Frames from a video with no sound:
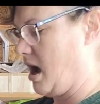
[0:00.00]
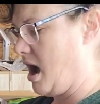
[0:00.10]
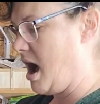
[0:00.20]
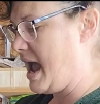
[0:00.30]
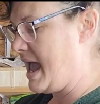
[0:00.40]

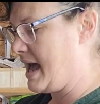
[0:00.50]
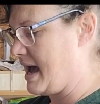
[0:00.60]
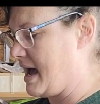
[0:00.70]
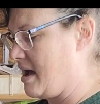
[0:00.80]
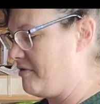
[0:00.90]
I
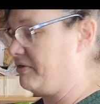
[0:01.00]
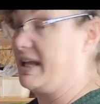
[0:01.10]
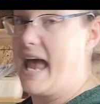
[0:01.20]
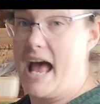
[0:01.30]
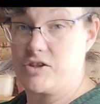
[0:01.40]
have
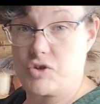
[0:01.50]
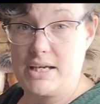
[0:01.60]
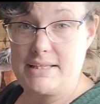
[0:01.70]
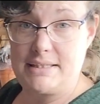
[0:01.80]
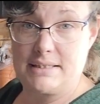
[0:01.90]

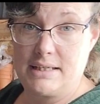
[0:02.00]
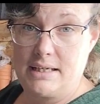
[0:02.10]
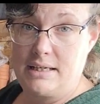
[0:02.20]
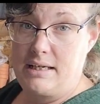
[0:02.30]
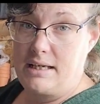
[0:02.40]
Liatris,
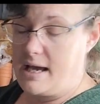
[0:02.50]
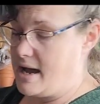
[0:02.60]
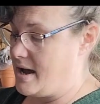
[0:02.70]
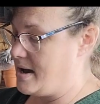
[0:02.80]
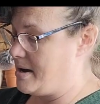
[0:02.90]

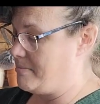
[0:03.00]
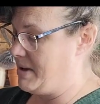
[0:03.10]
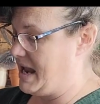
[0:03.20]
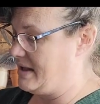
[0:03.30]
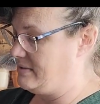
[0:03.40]

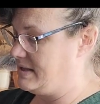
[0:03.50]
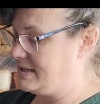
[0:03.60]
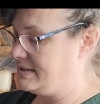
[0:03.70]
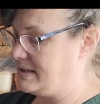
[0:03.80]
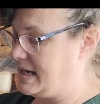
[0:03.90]
and
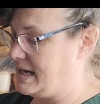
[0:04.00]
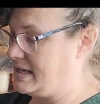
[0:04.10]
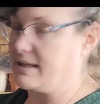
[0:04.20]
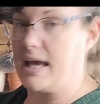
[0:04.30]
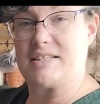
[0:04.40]
this
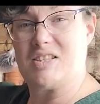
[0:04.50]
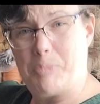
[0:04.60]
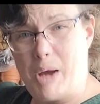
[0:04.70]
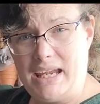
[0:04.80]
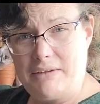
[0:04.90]
is a
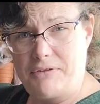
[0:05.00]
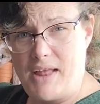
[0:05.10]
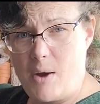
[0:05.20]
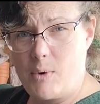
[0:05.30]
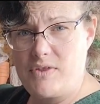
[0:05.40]
spike
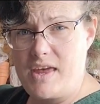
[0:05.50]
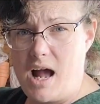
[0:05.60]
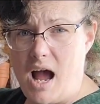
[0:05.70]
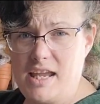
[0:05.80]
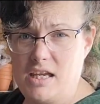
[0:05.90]
flower that
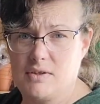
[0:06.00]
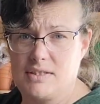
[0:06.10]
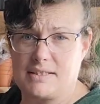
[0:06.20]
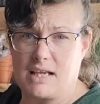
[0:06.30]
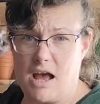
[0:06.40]
I use
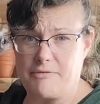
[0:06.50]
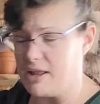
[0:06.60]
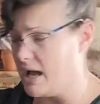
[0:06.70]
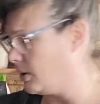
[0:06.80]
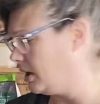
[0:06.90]
as a cut
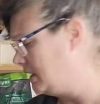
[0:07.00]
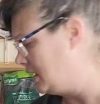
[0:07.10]
flower.